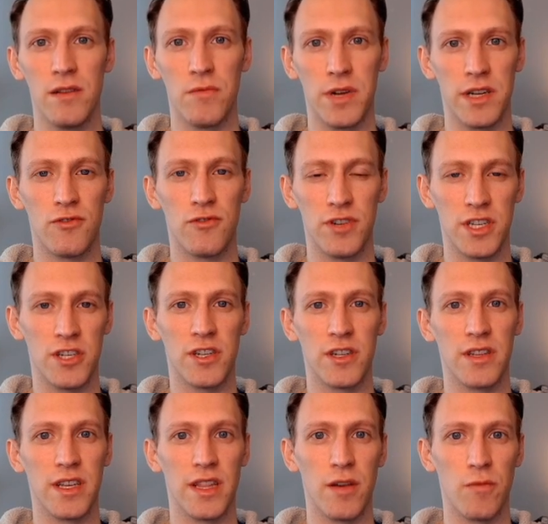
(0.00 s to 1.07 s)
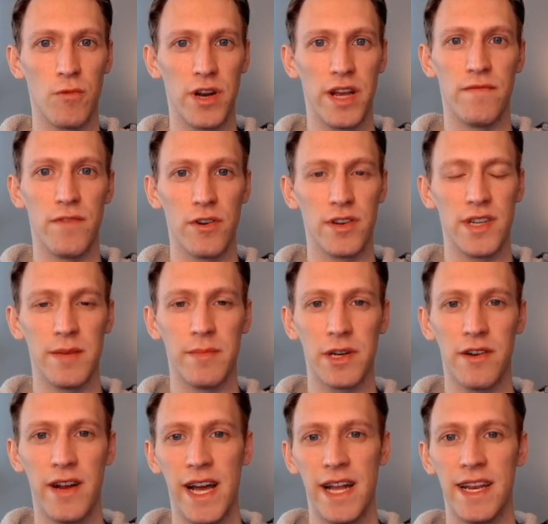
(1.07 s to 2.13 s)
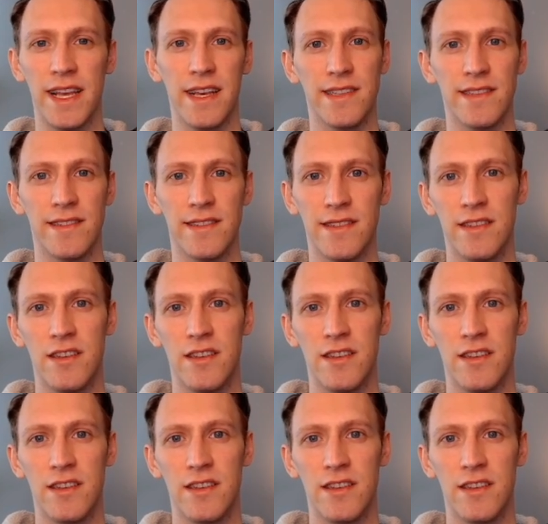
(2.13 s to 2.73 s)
when traditionally they would have voted Democrat, is,